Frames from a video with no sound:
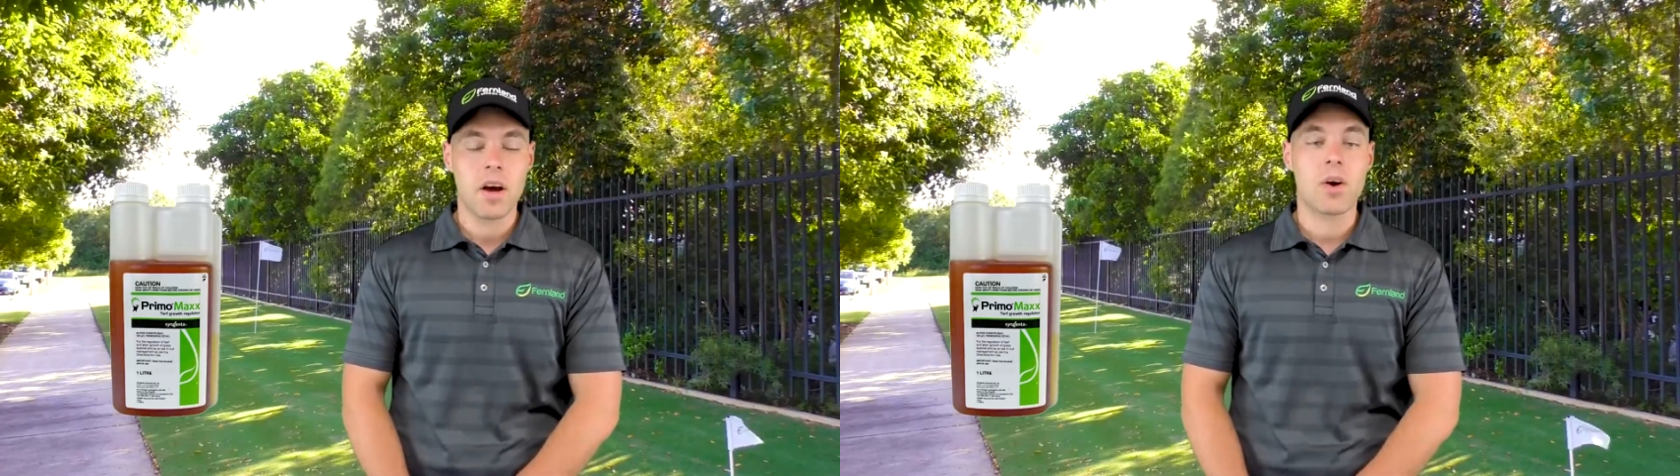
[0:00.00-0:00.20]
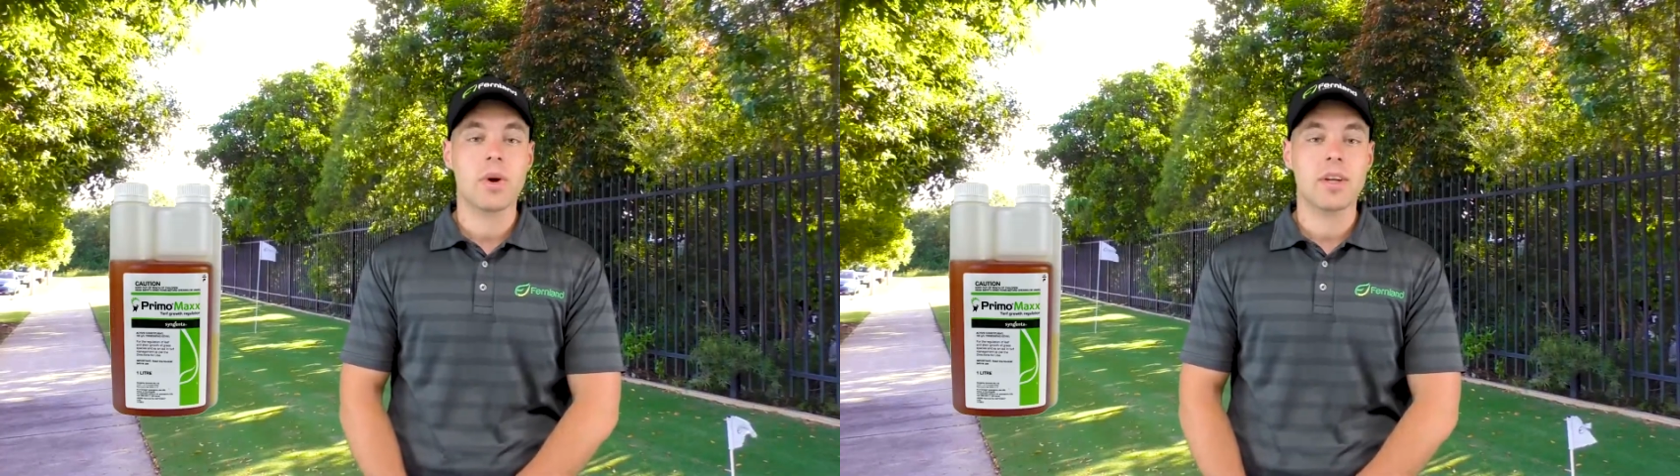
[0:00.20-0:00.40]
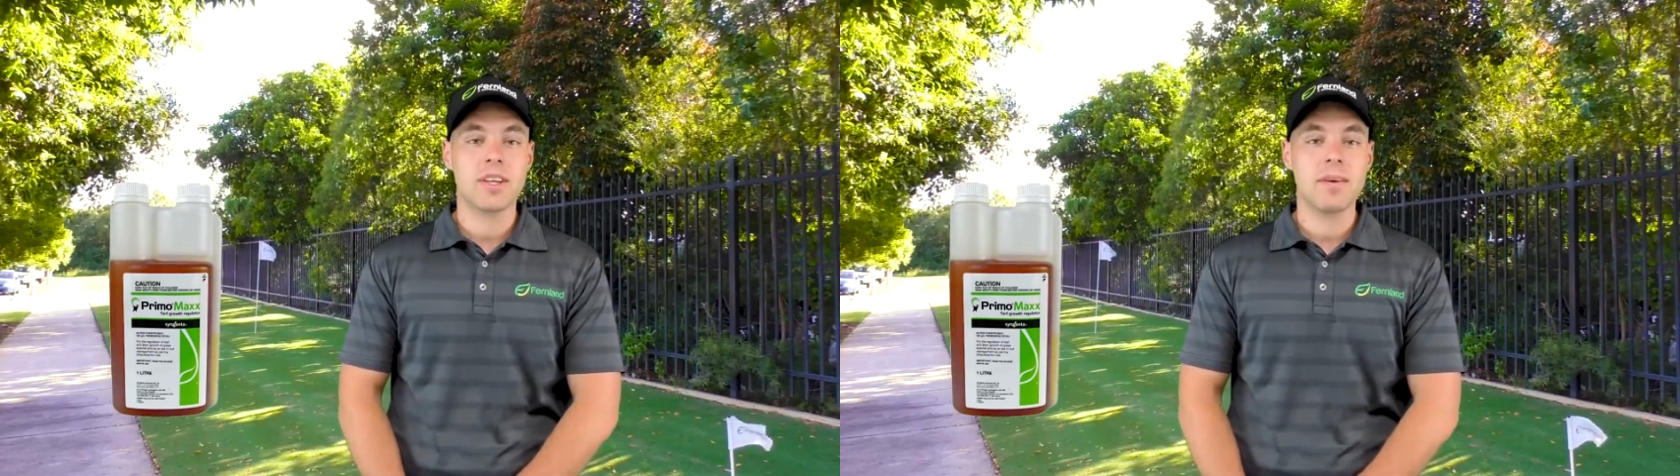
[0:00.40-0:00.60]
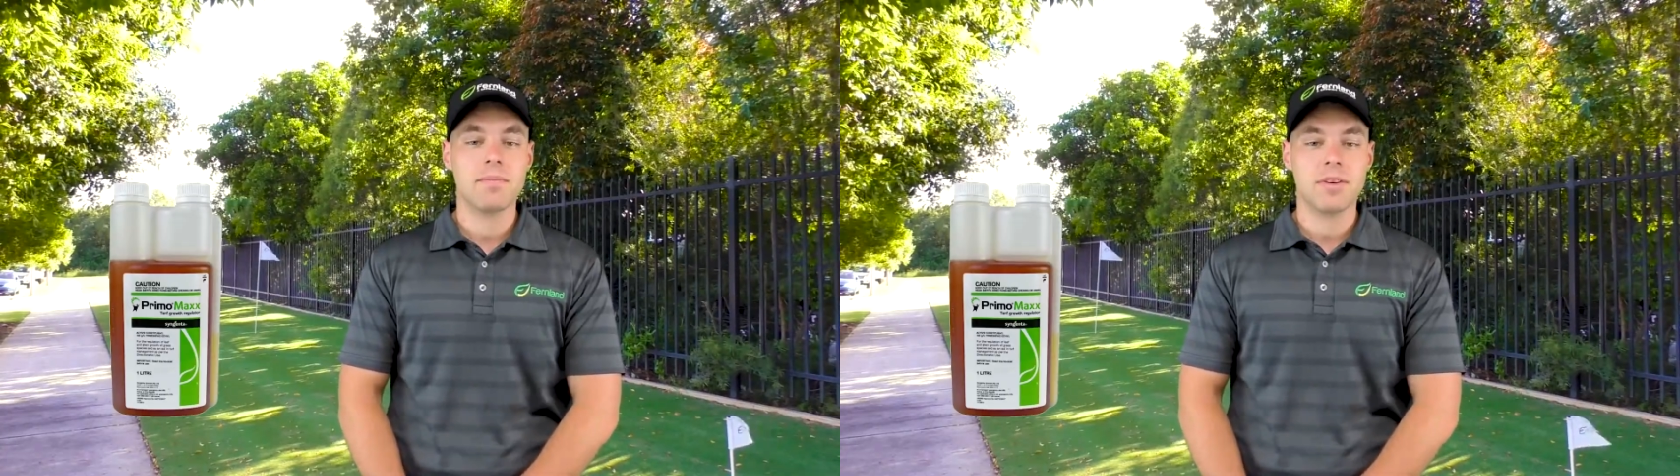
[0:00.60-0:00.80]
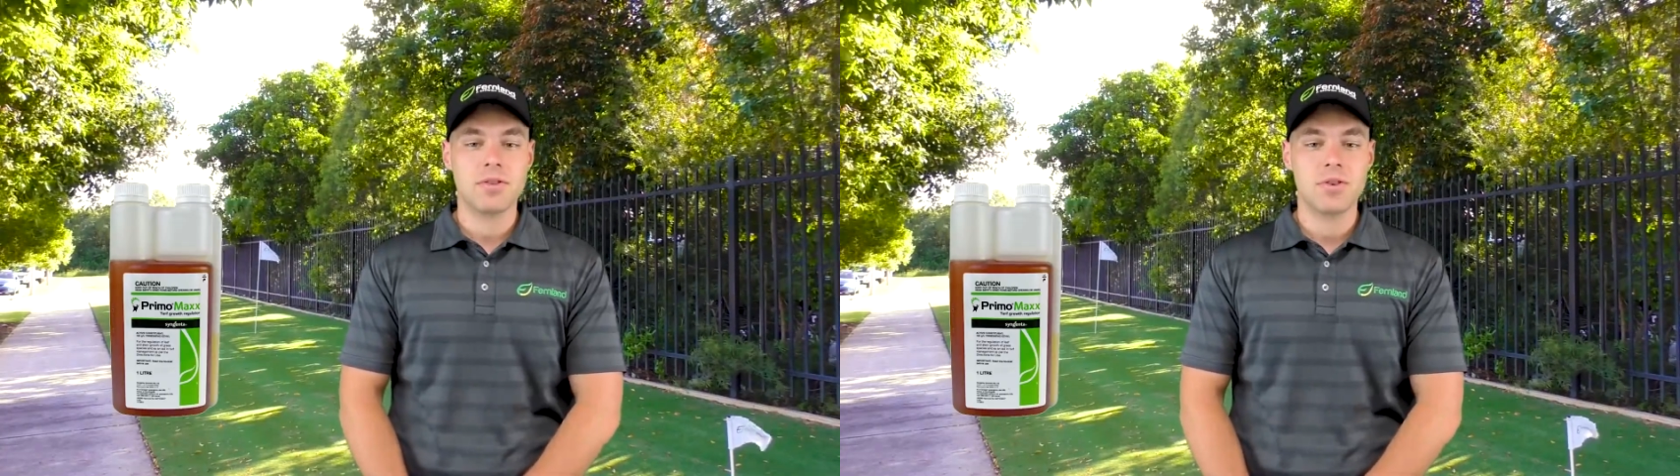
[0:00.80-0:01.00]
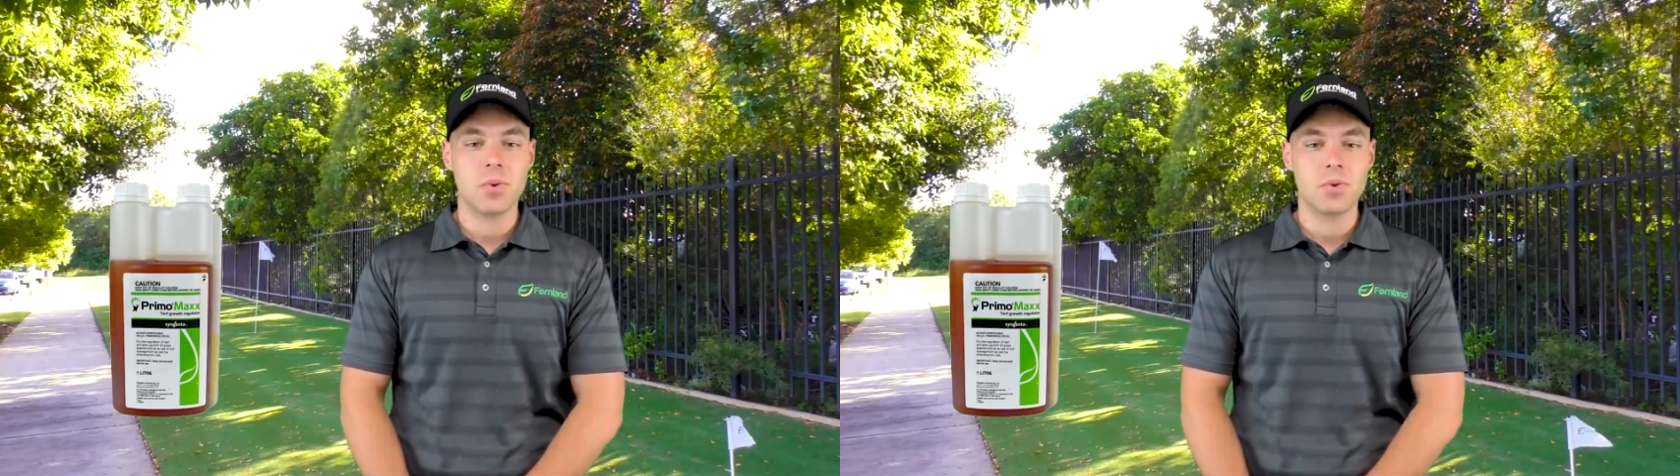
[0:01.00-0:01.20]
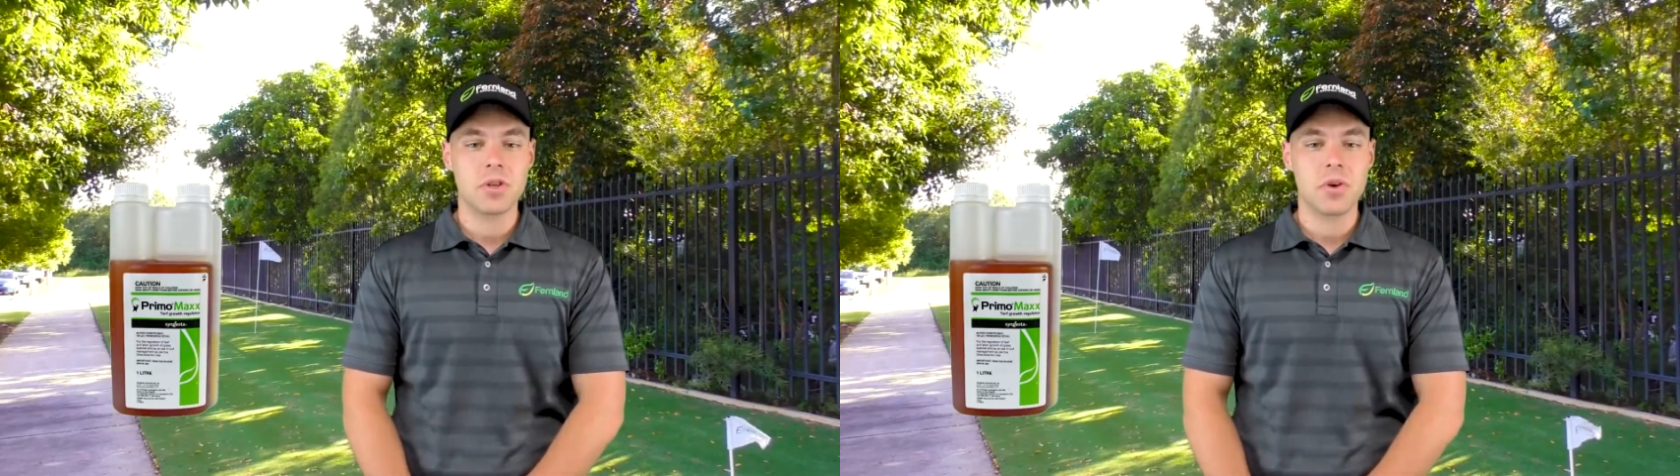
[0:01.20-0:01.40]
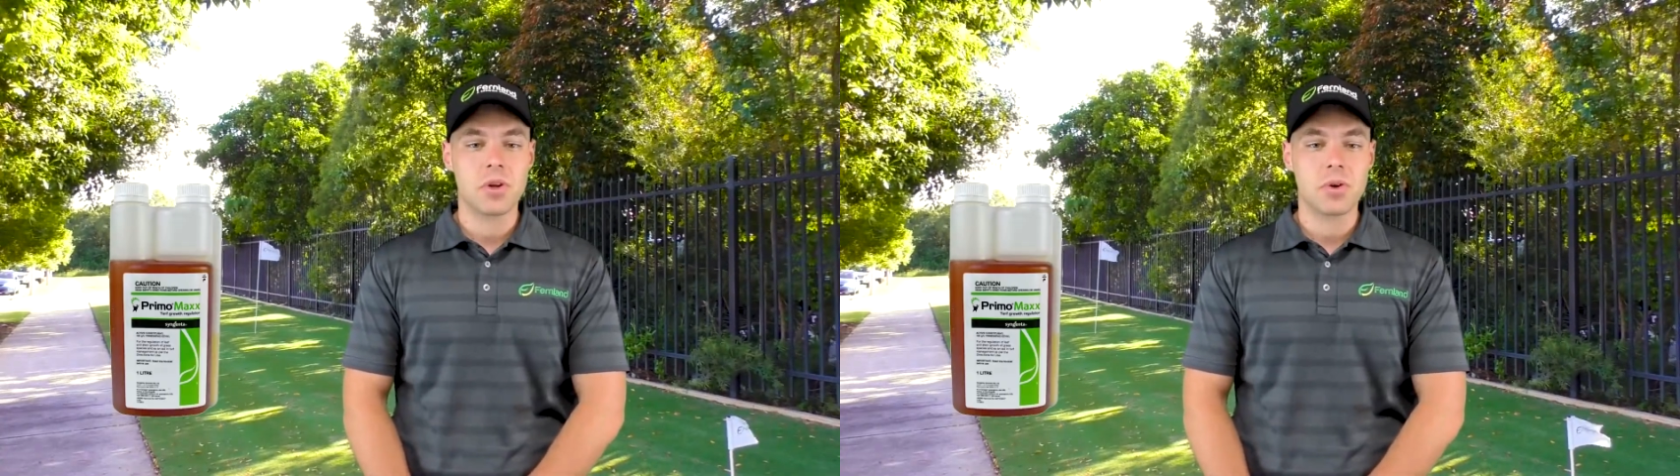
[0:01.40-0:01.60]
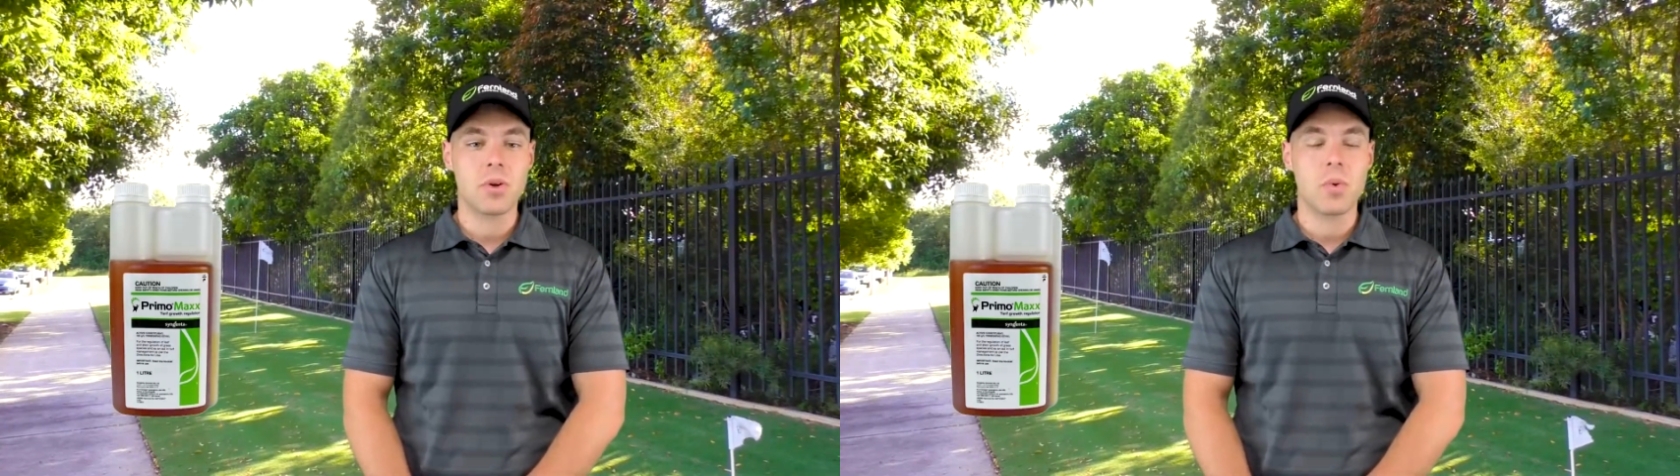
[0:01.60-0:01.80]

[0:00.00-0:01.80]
A quick tip is to also include a